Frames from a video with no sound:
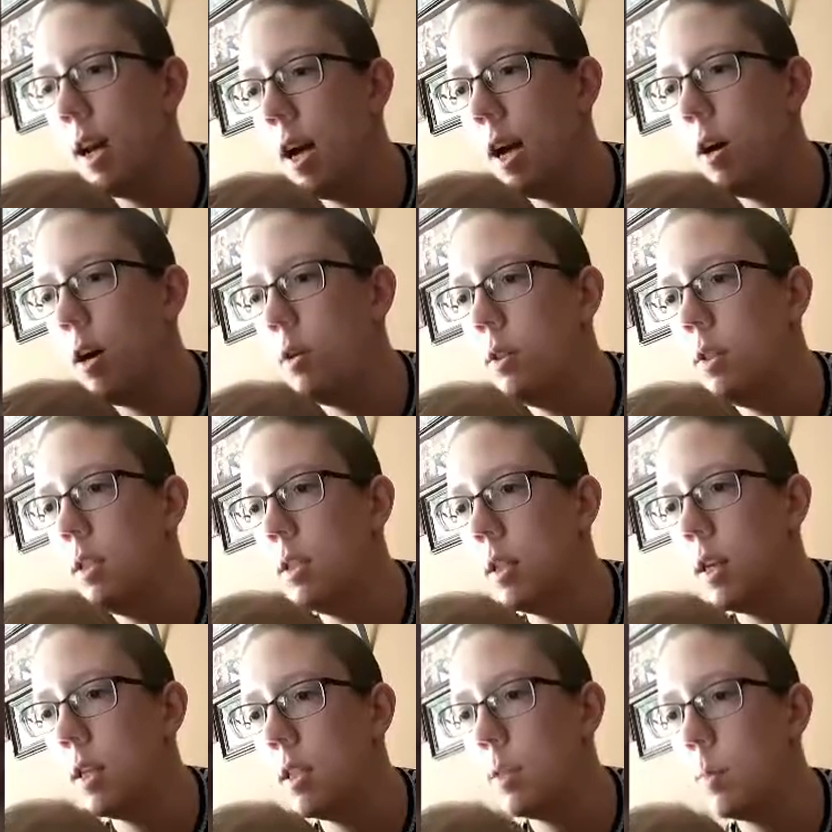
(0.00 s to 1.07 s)
How did your
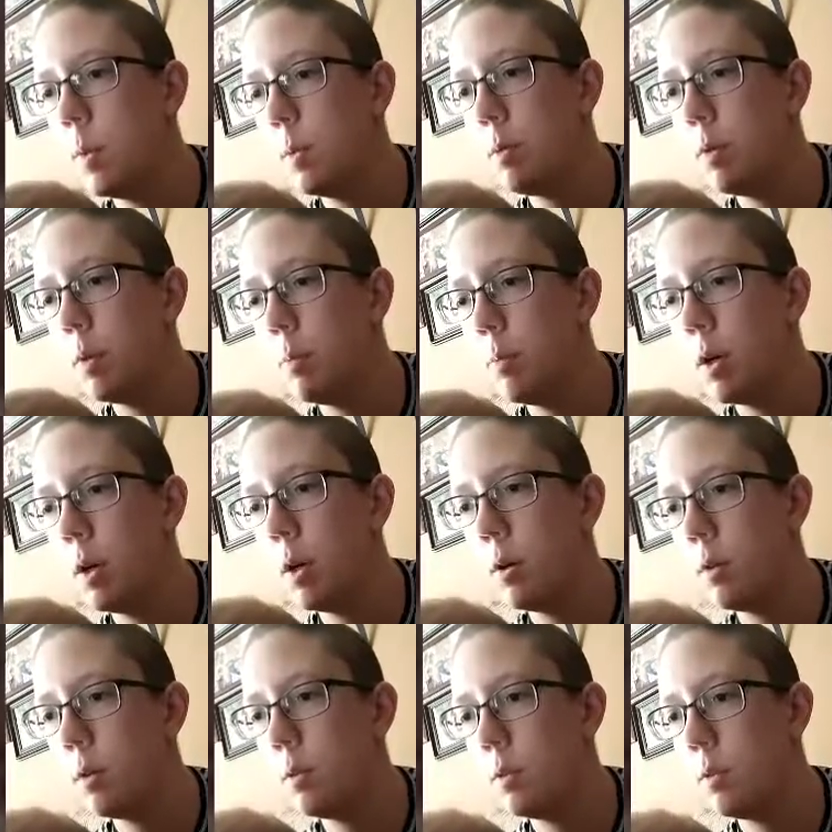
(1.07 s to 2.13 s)
husband
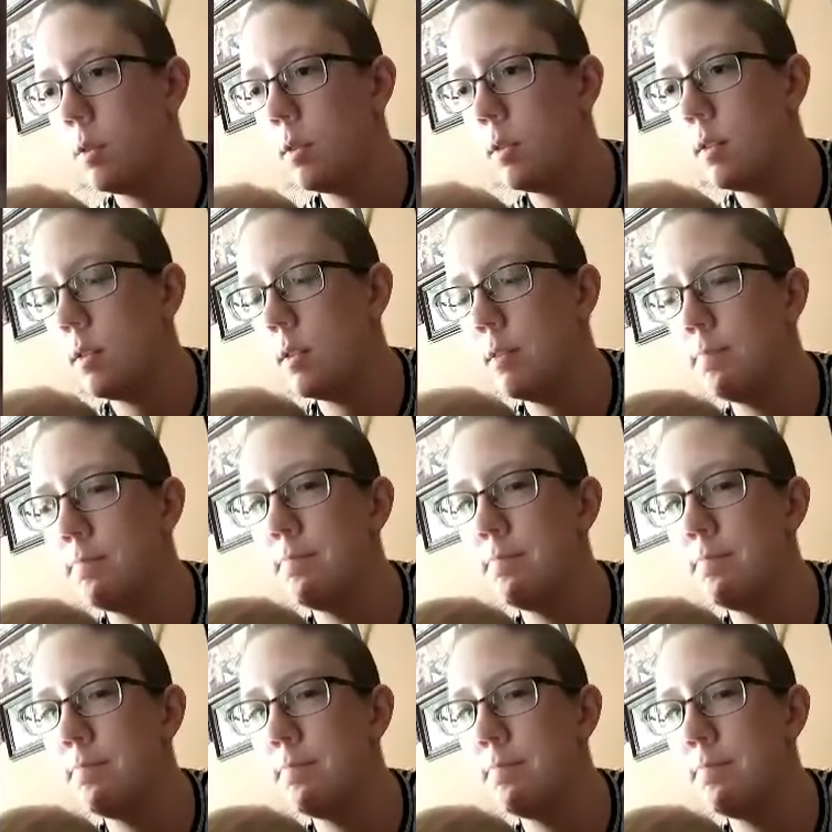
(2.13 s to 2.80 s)
propose?